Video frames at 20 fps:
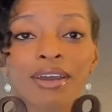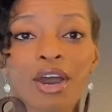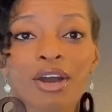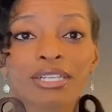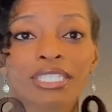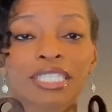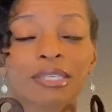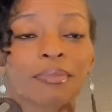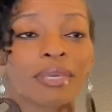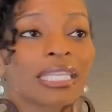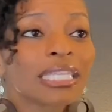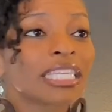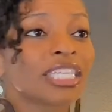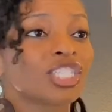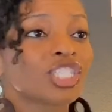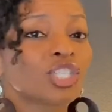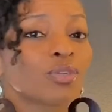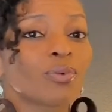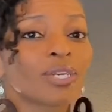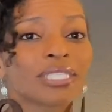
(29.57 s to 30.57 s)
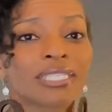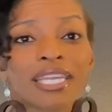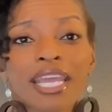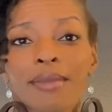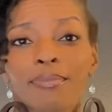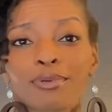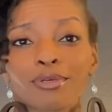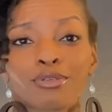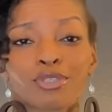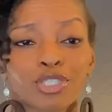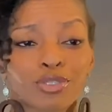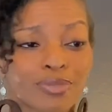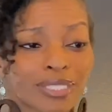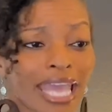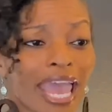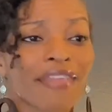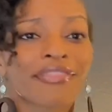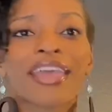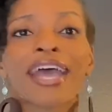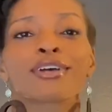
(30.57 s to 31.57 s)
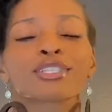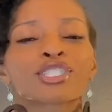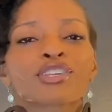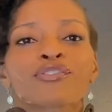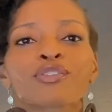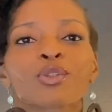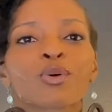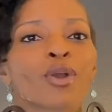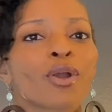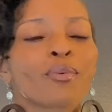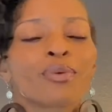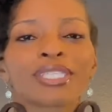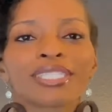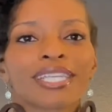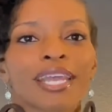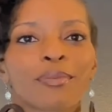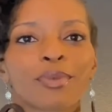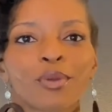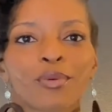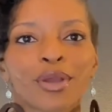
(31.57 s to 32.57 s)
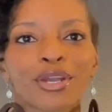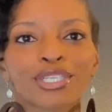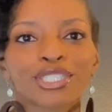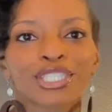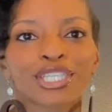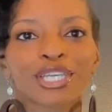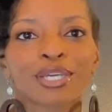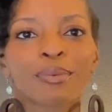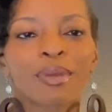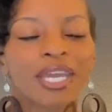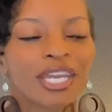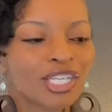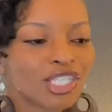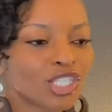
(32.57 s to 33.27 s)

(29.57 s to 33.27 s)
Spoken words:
Ultimately, she was at the house of the Lord, wasn't able to worship.